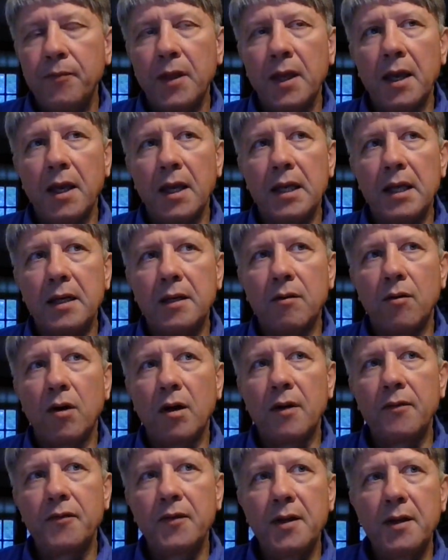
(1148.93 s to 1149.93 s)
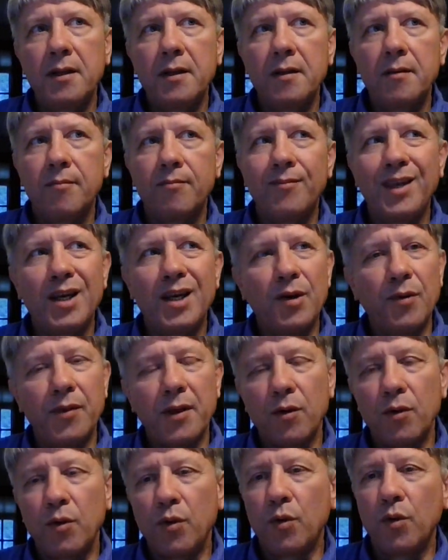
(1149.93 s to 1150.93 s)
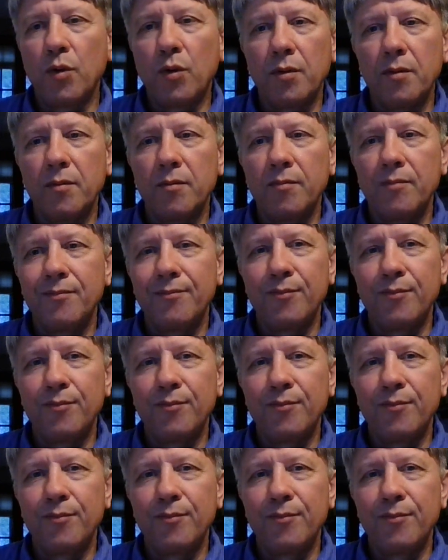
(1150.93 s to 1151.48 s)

And often, that whole